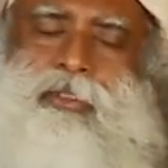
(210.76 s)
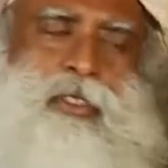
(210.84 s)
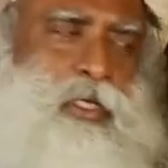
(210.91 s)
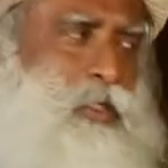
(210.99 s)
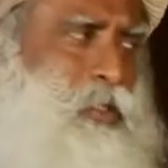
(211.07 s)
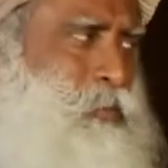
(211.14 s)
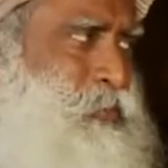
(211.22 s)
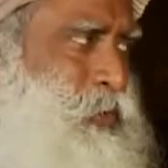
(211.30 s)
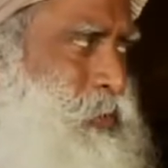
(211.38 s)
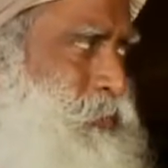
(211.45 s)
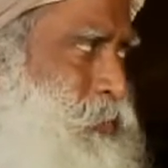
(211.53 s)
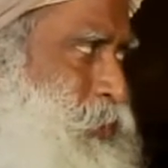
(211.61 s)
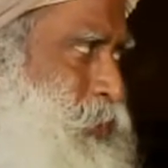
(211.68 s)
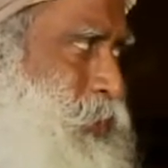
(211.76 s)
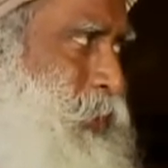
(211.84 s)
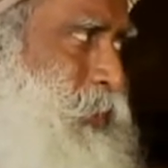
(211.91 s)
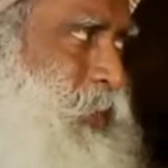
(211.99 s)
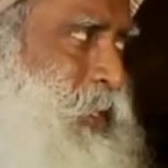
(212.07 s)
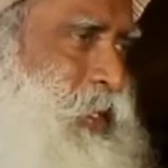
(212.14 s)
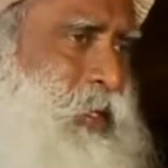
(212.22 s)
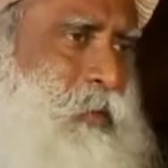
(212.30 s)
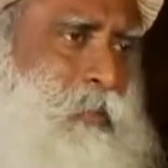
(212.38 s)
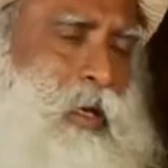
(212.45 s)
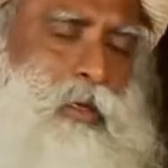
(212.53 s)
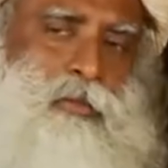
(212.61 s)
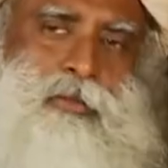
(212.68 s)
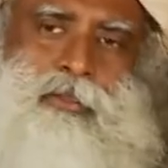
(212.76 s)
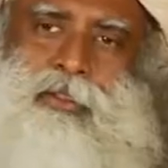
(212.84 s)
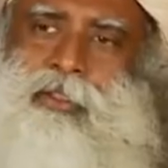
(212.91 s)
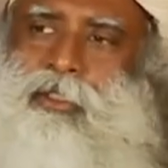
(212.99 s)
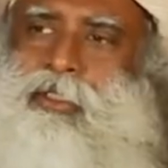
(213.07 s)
There is a beautiful story about…